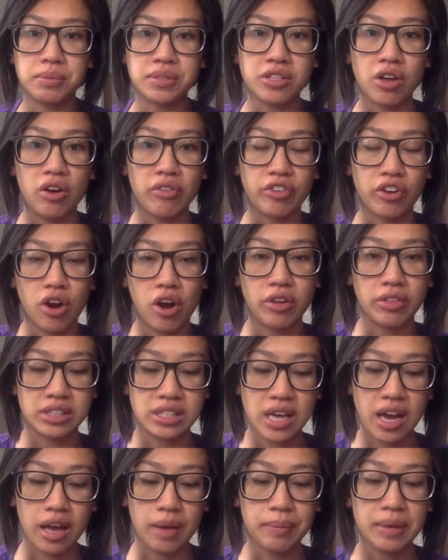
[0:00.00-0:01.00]
solver all the
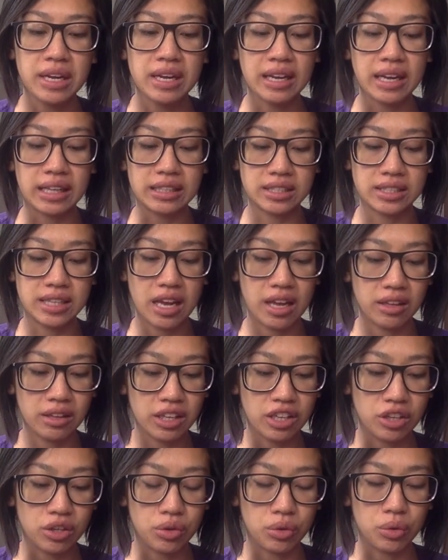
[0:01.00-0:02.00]
time. It's
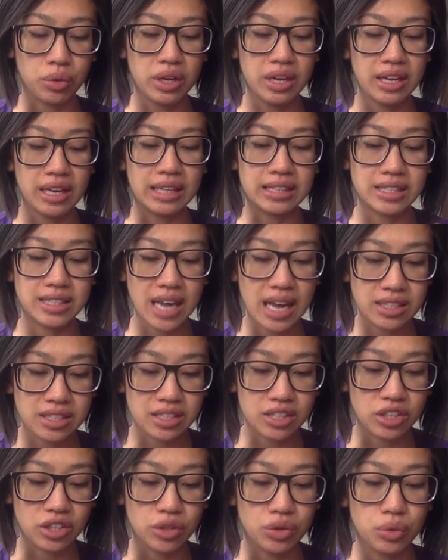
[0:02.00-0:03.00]
telling you, it's
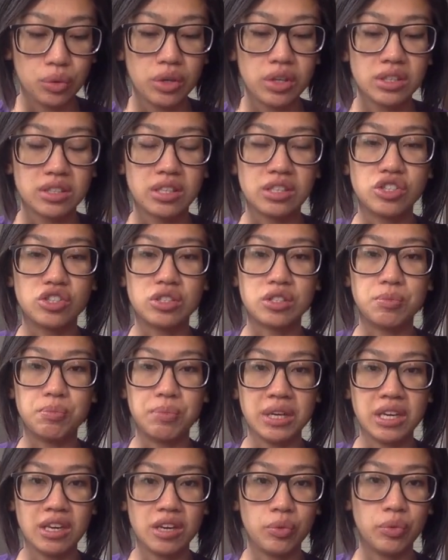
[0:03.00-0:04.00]
testing you to just
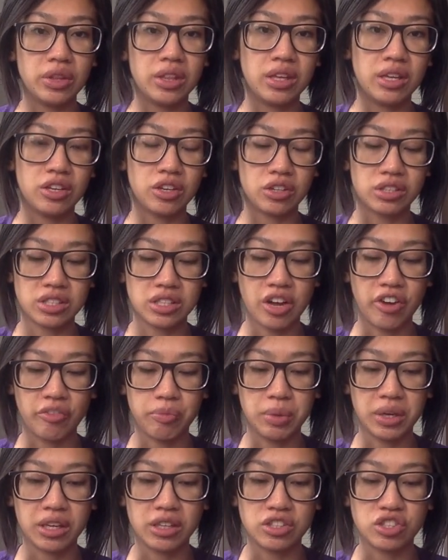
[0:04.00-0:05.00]
be within yourself
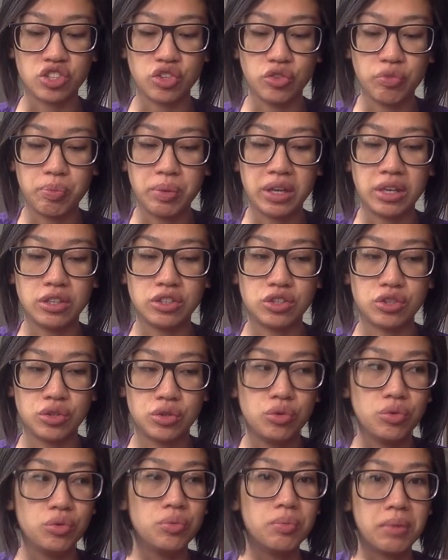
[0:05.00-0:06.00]
because you've been
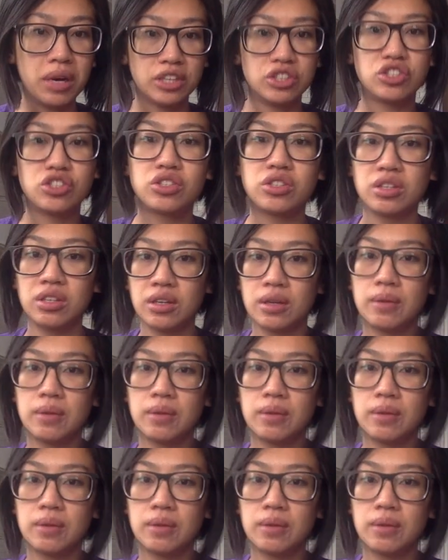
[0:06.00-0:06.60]
too much